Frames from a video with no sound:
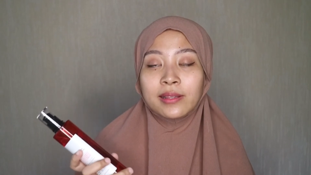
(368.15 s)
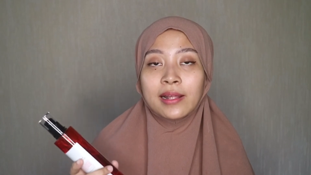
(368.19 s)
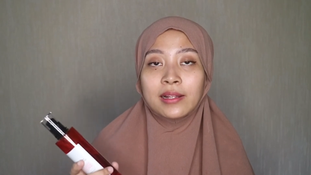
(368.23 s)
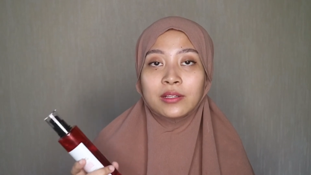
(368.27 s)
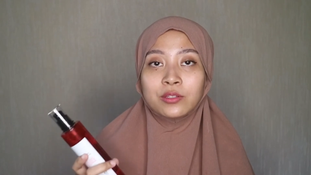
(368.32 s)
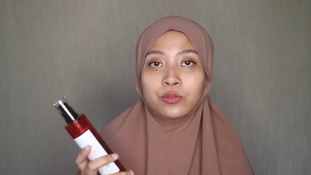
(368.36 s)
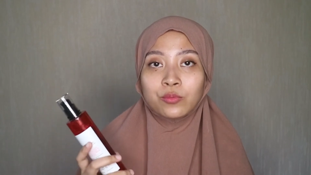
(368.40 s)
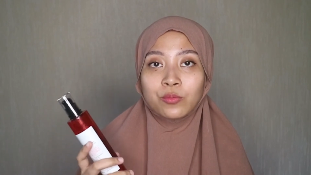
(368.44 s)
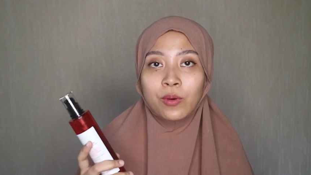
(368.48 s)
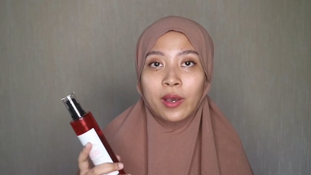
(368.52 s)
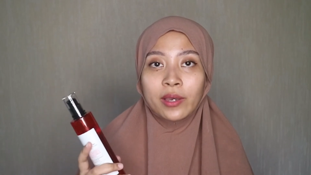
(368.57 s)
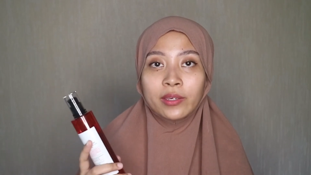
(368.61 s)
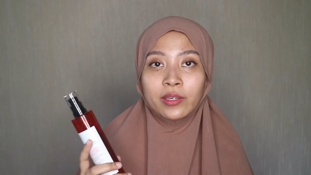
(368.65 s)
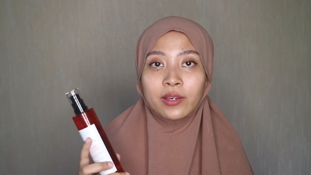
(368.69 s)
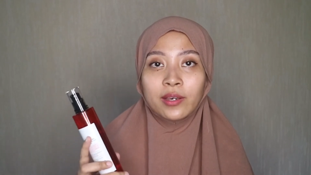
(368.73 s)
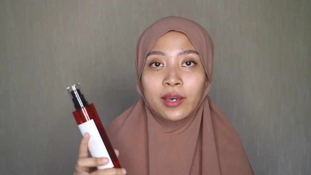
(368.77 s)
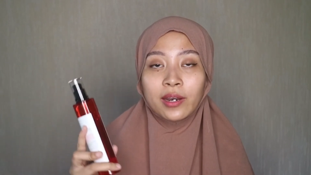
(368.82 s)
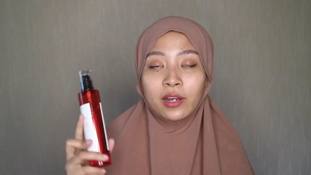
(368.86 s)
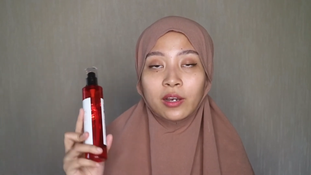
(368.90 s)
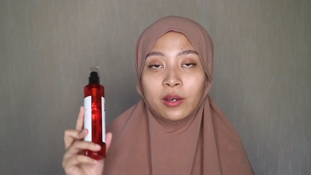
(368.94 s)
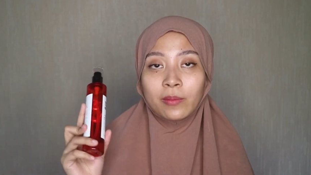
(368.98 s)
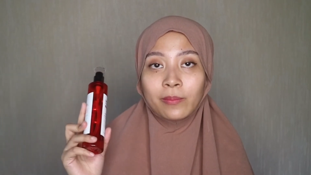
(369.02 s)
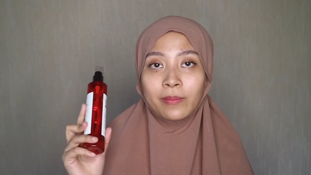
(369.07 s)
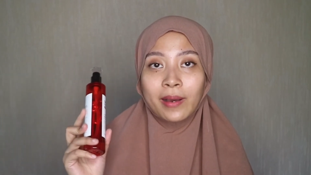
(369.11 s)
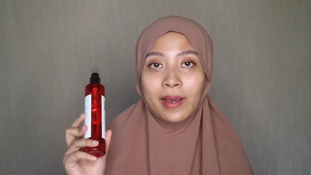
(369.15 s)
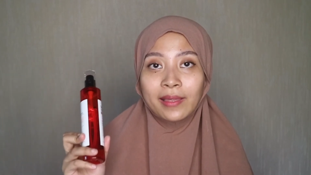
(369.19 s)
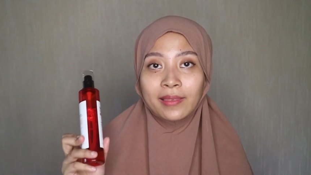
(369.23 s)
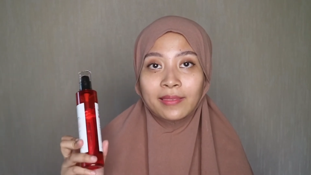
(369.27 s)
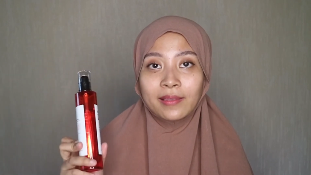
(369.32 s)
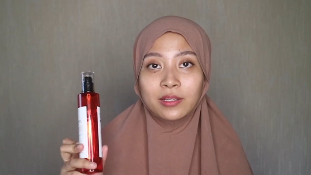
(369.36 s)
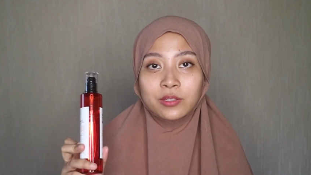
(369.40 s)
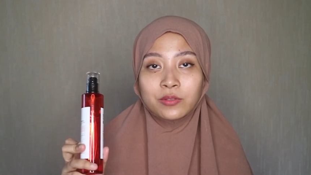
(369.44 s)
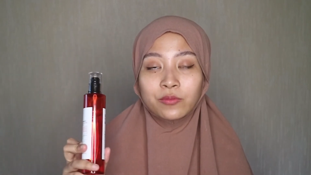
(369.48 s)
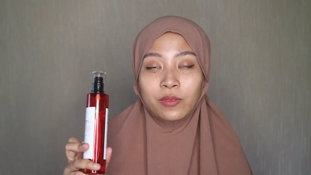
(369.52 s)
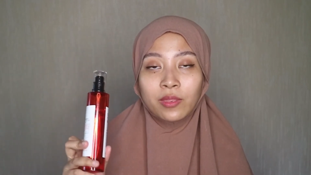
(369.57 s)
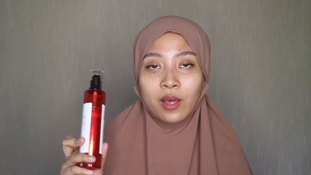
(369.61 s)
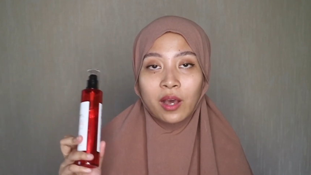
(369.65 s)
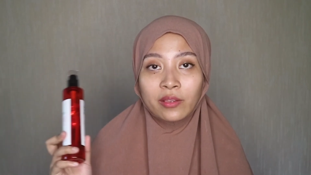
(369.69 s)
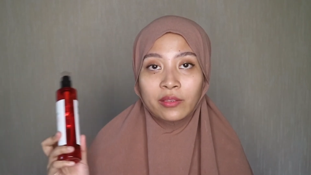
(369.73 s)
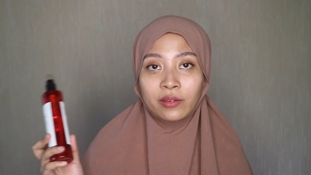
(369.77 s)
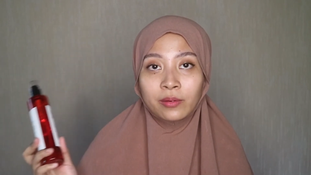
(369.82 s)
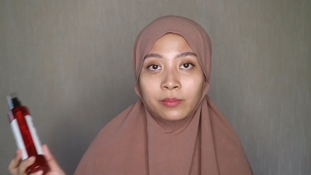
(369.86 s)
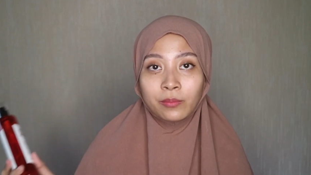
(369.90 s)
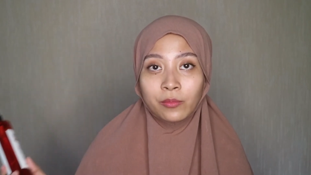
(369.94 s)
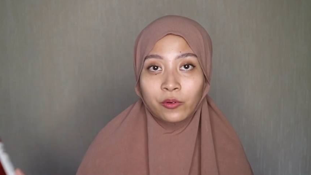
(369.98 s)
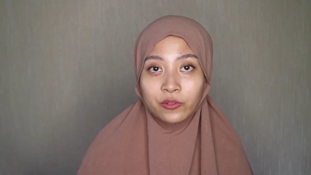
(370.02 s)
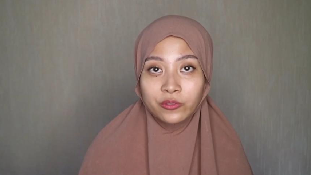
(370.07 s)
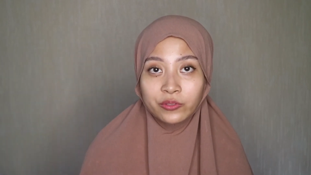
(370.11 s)
That's why you gotta combine this with
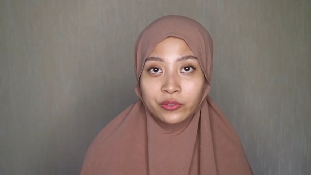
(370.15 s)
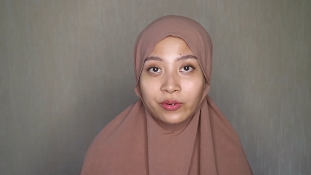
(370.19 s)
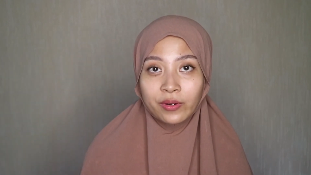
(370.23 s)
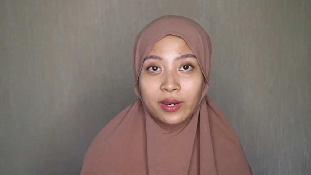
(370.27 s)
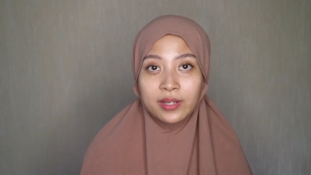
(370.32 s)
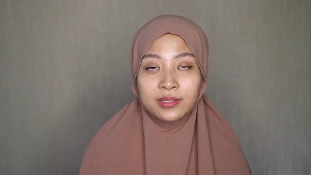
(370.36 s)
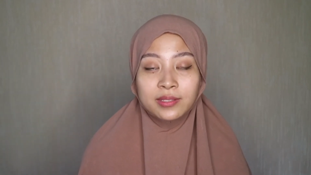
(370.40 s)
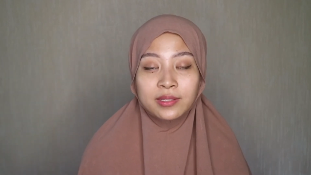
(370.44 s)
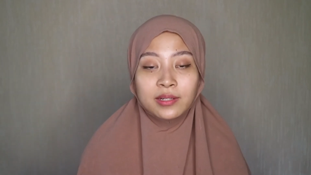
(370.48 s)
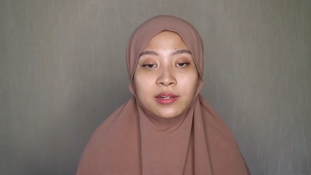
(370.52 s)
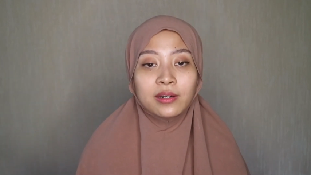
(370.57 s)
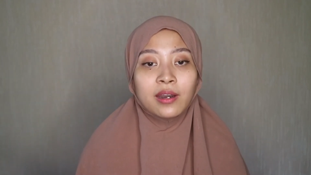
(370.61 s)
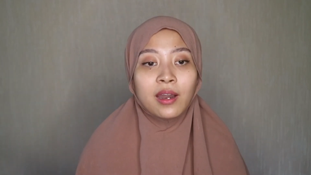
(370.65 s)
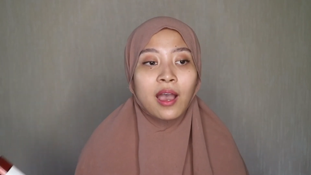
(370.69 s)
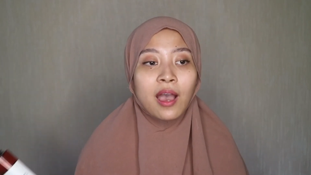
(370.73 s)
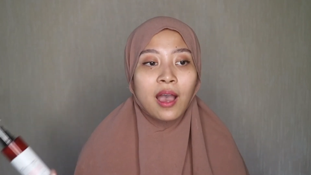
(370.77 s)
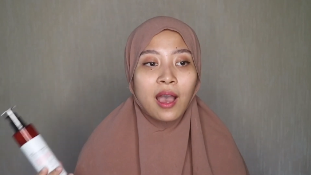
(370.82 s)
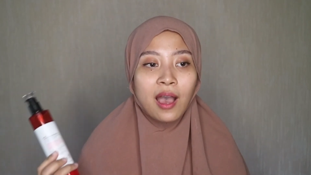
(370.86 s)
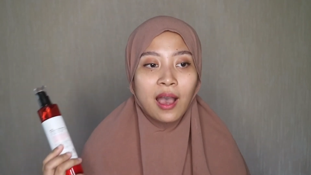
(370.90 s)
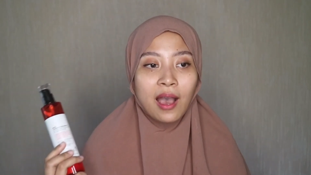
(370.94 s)
other moisturizer.